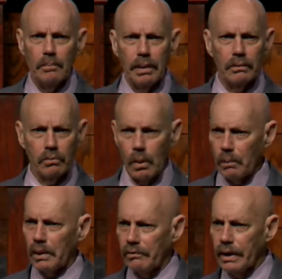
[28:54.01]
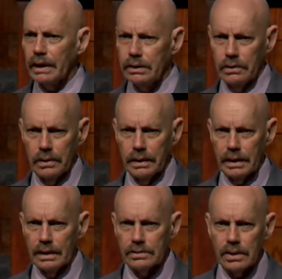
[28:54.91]
But what we're really doing
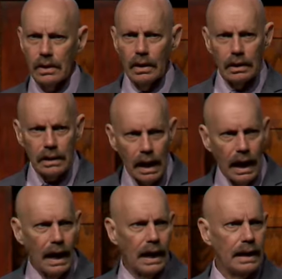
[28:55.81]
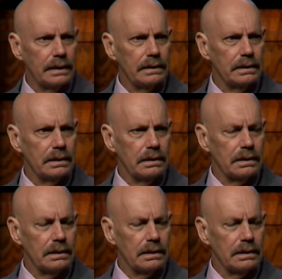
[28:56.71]
is God